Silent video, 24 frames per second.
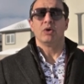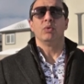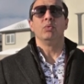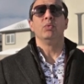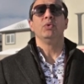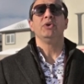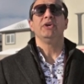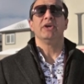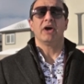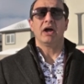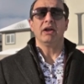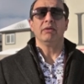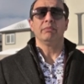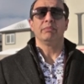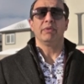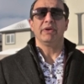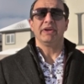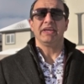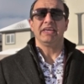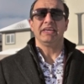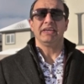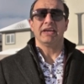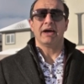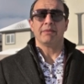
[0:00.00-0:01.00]
we are
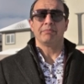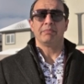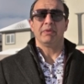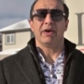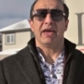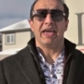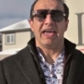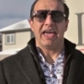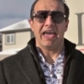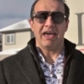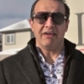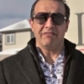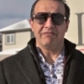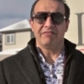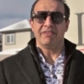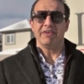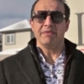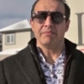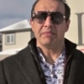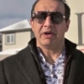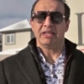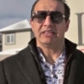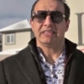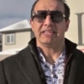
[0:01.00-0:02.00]
bringing up every
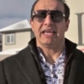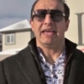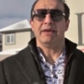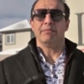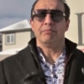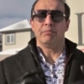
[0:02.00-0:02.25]
month a